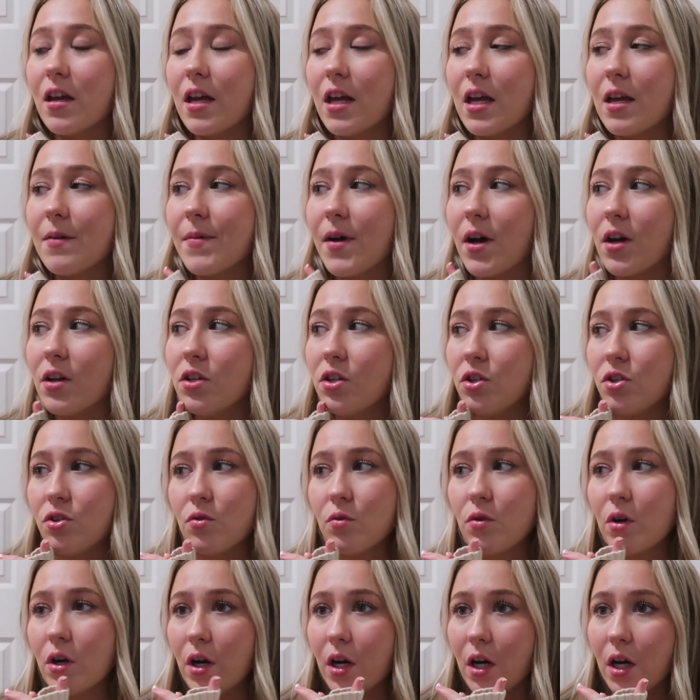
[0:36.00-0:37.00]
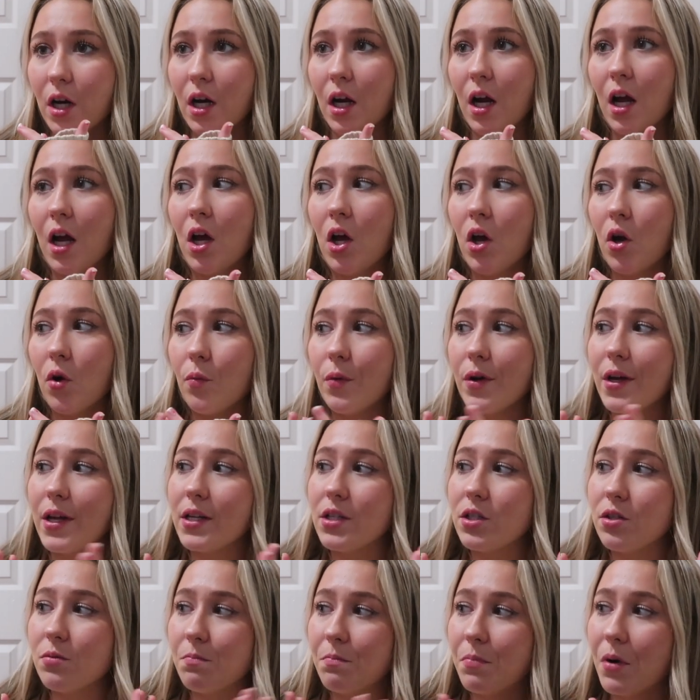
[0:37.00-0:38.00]
am unsure
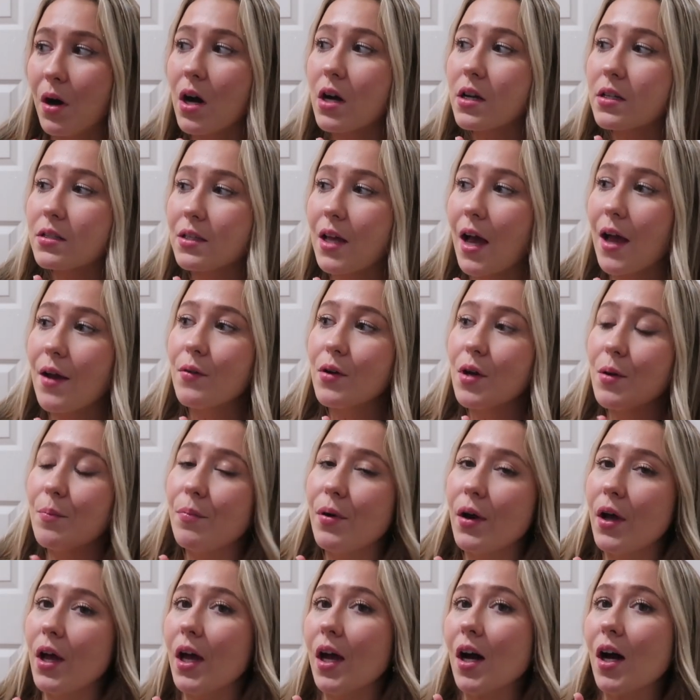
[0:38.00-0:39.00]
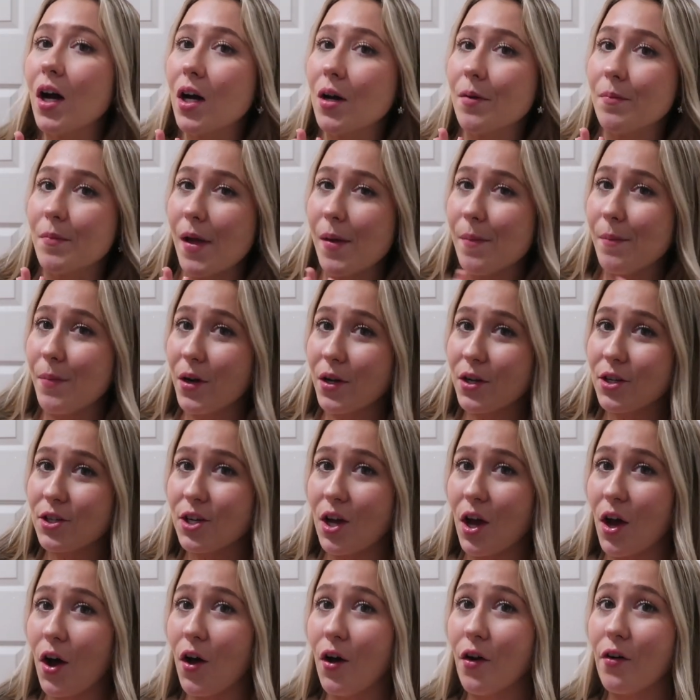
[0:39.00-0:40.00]
which books I want to put on my
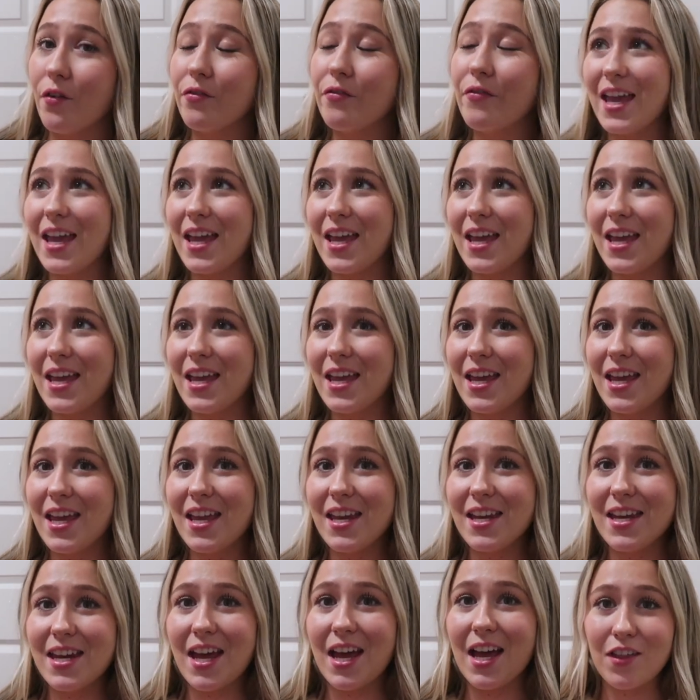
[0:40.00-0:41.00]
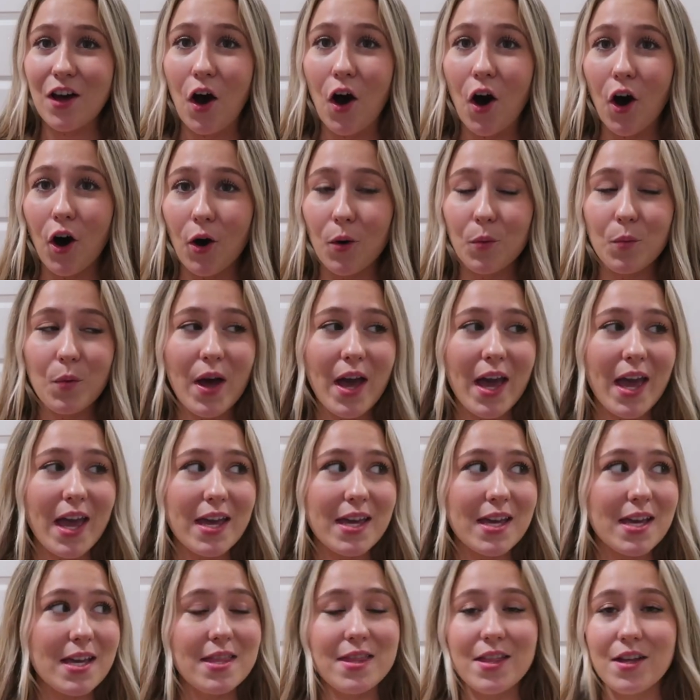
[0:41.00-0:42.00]
bookshelf in the
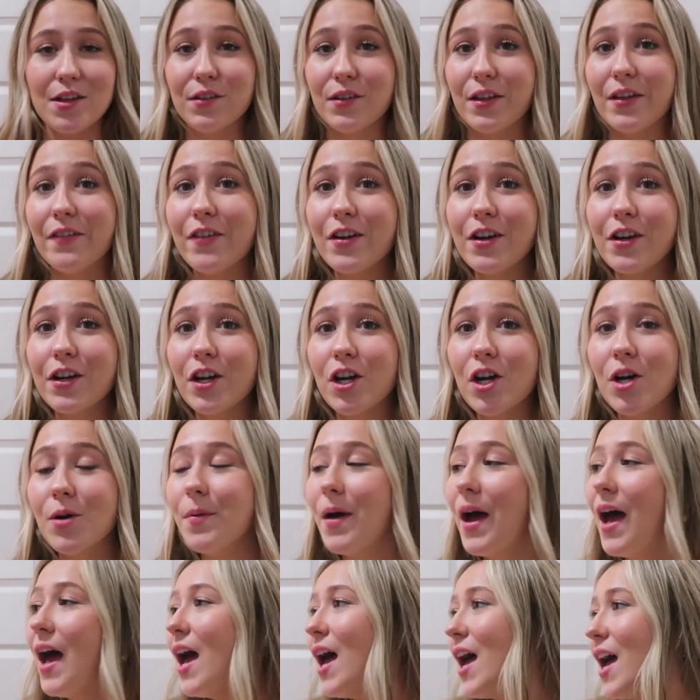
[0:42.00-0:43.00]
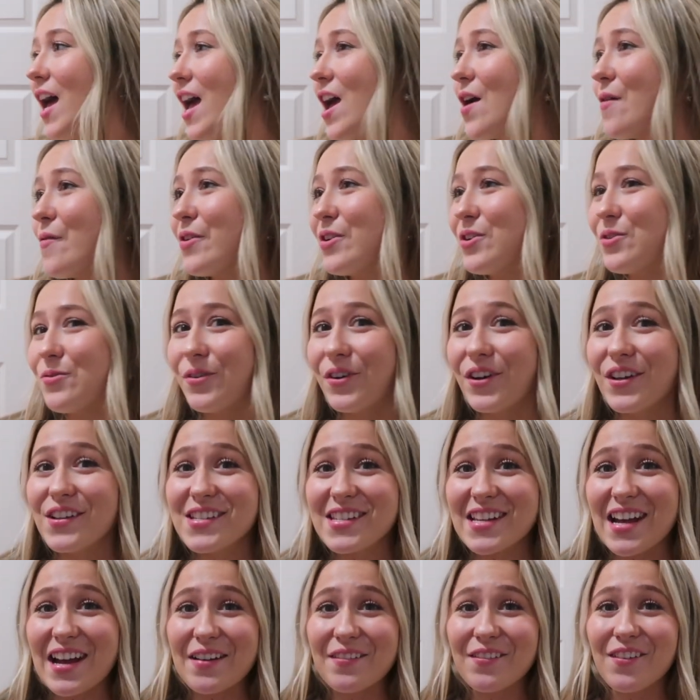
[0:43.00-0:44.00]
hallway in the living room and which ones
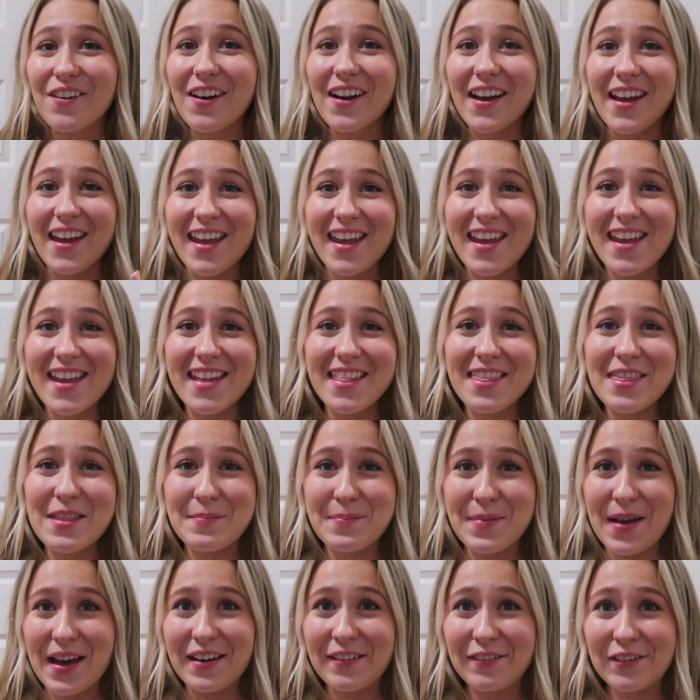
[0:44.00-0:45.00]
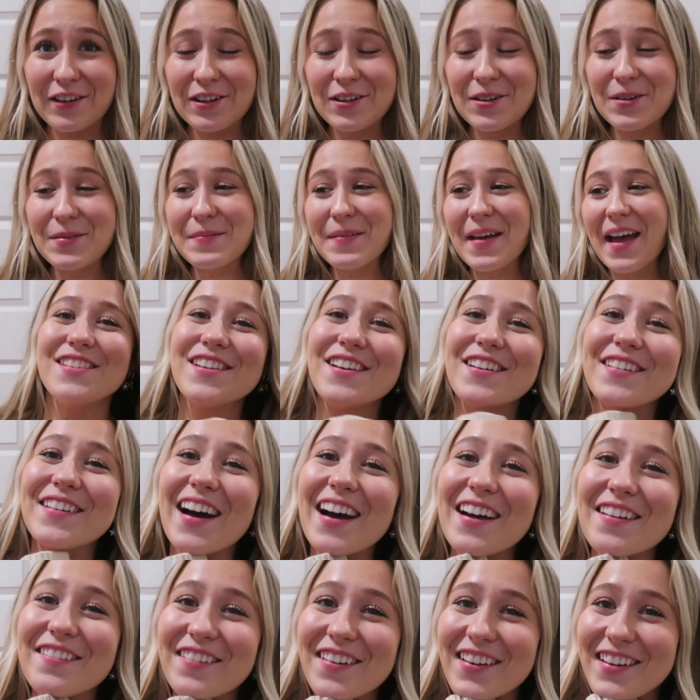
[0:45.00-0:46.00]
I want in the bedroom. So
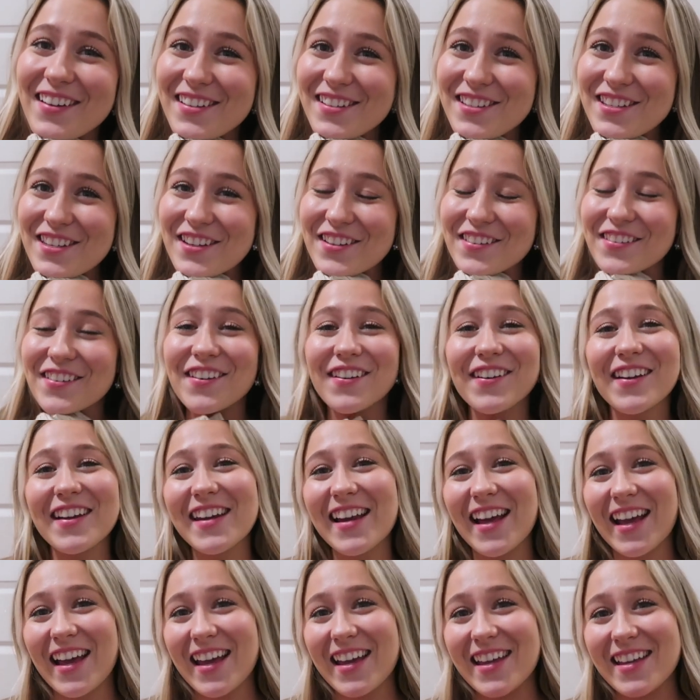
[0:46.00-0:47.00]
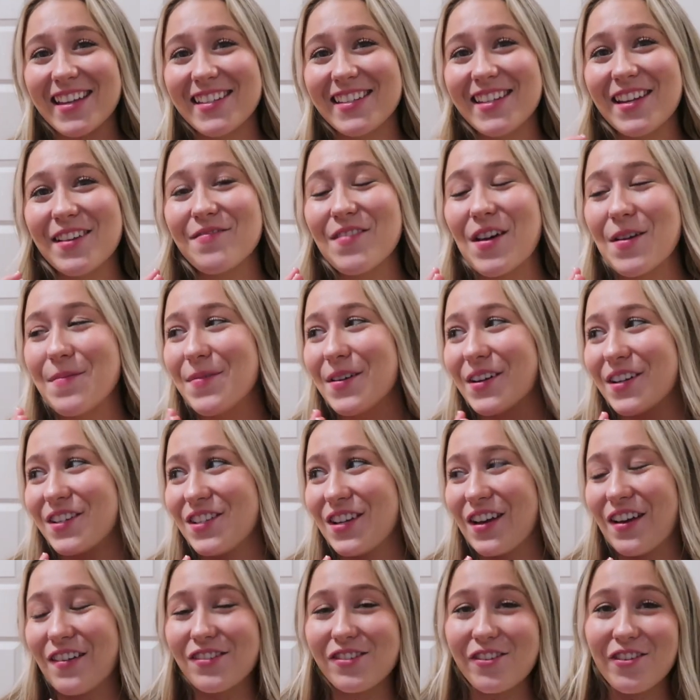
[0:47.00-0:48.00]
I want to organize my
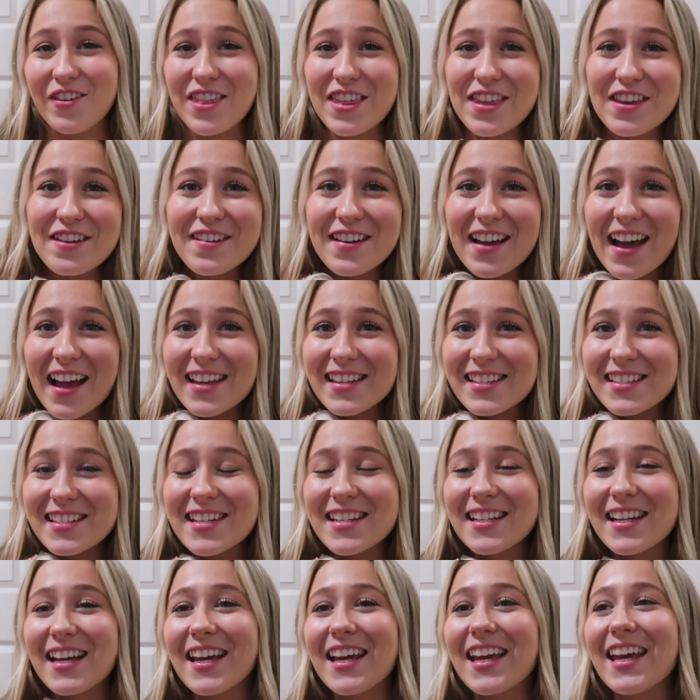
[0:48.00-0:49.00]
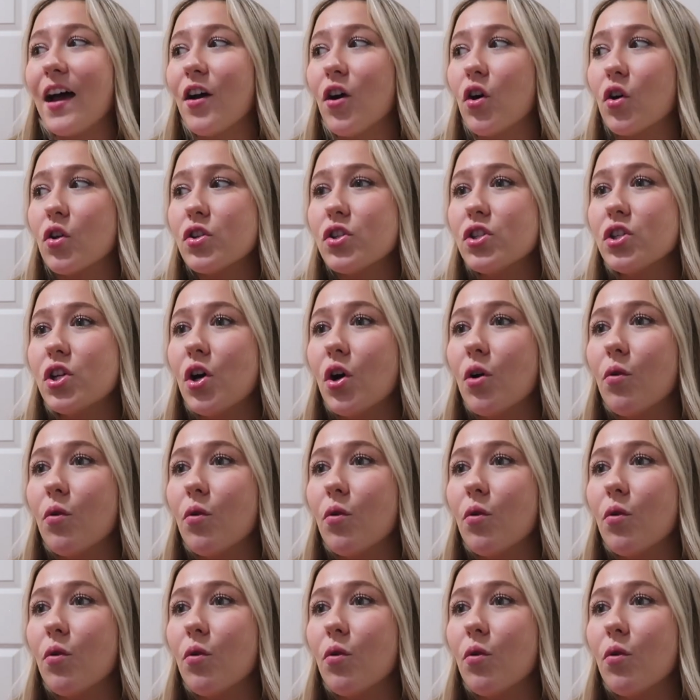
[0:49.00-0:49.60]
bookshelves with you guys tonight. I also